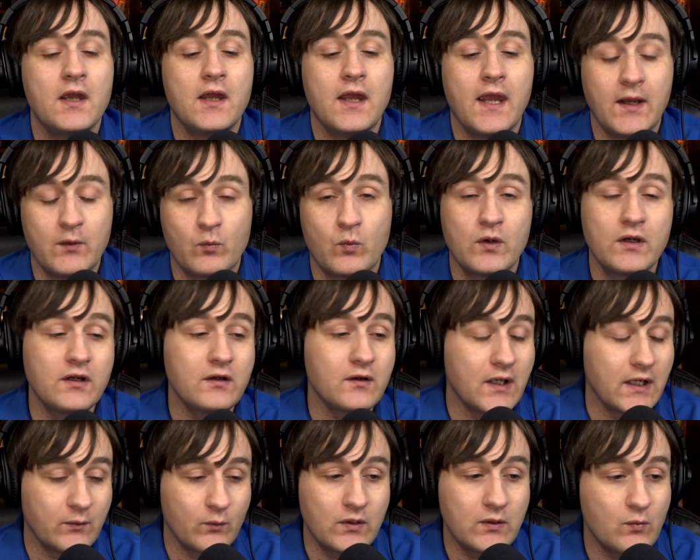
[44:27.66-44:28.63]
And we're
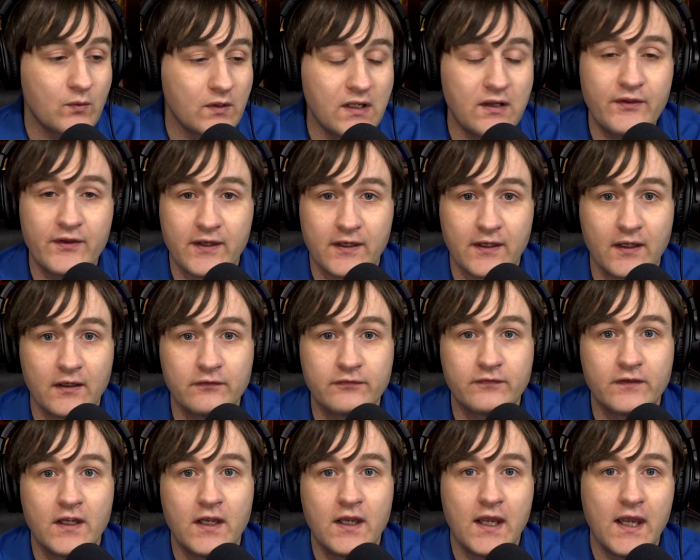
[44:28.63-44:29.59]
wealthy
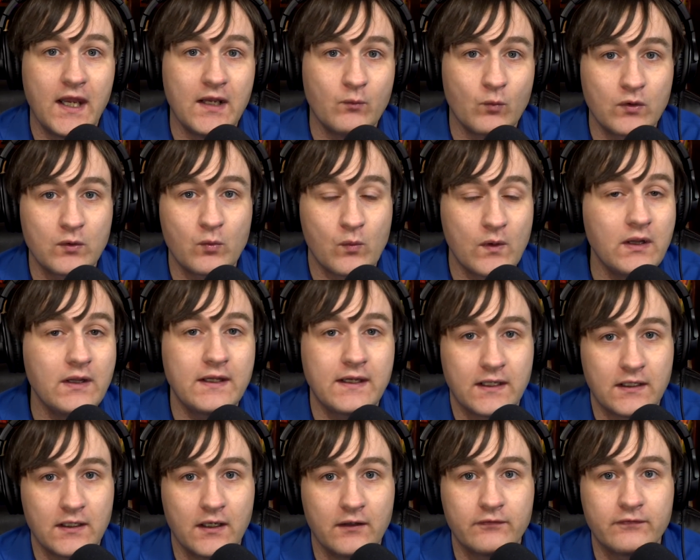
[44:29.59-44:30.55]
enough and we're willing
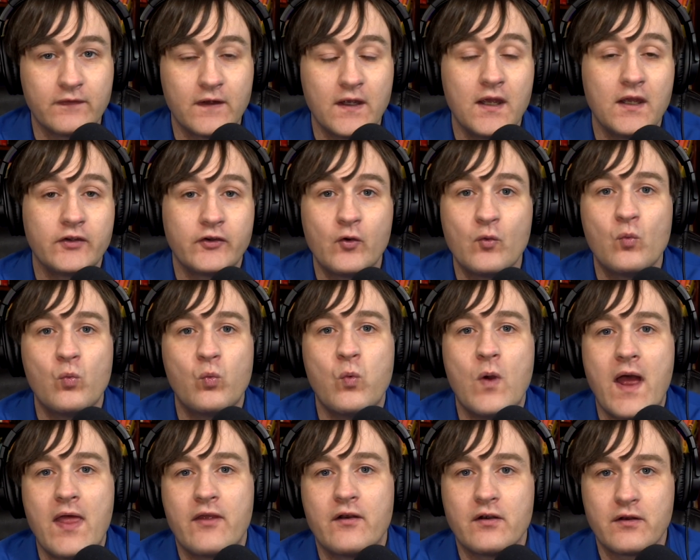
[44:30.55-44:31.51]
enough to
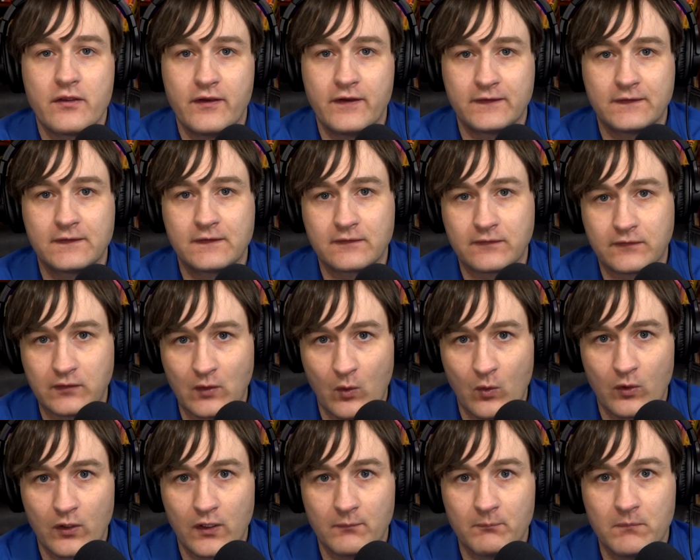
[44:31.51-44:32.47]
weather this
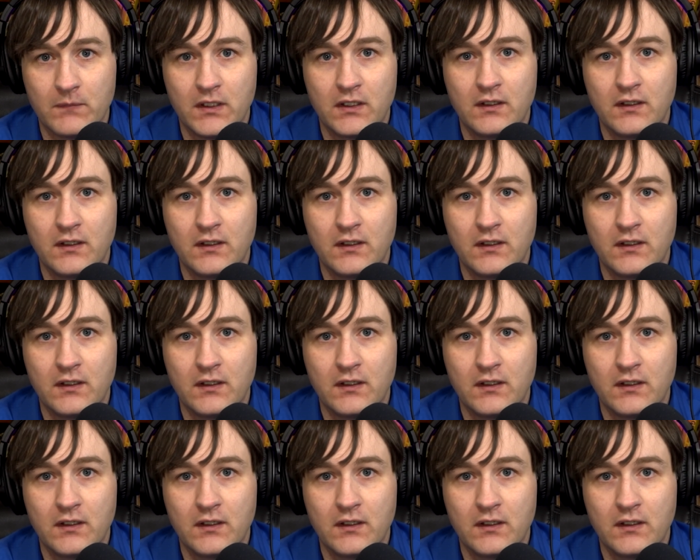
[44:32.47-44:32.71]
storm.